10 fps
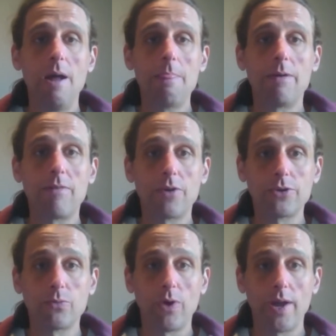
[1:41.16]
The
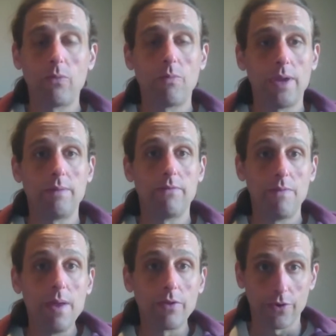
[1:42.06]
first way will be
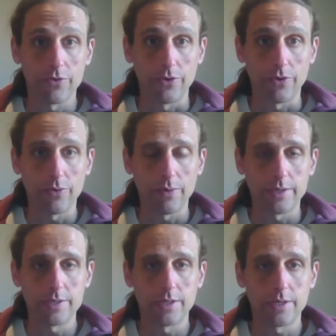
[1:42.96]
familiar to you.
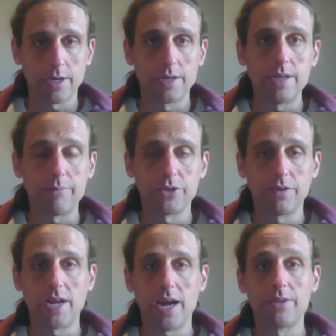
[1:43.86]
It's the conception of
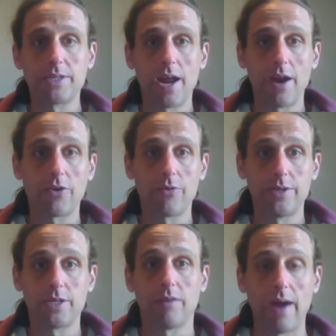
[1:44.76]
time that's
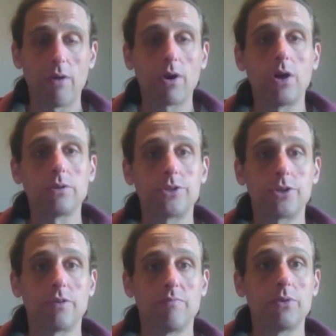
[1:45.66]
characteristic of our
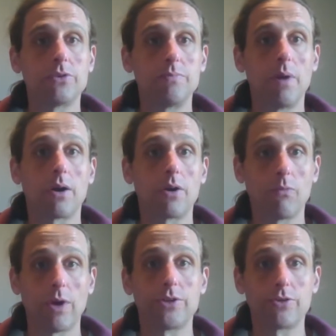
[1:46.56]
culture, of most modern
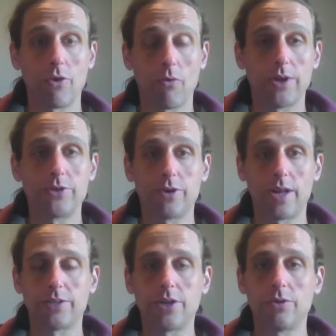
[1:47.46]
Western or
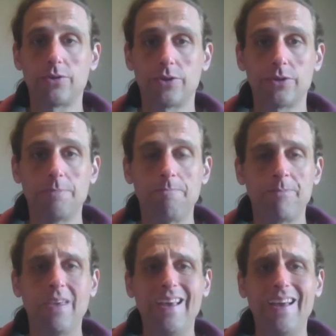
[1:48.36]
Westernized cultures.
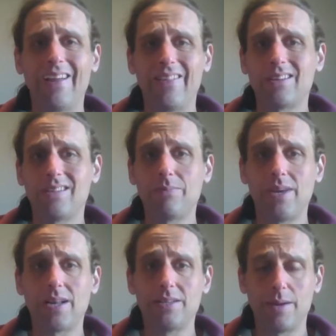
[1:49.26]
And that is simply
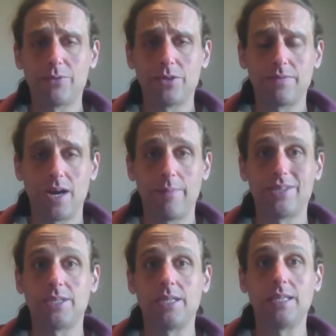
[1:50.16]
a conception of time
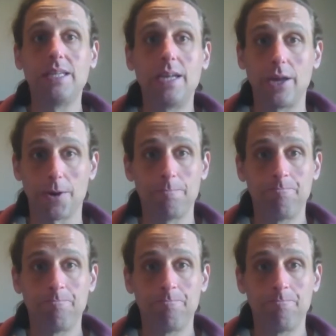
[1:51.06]
as linear.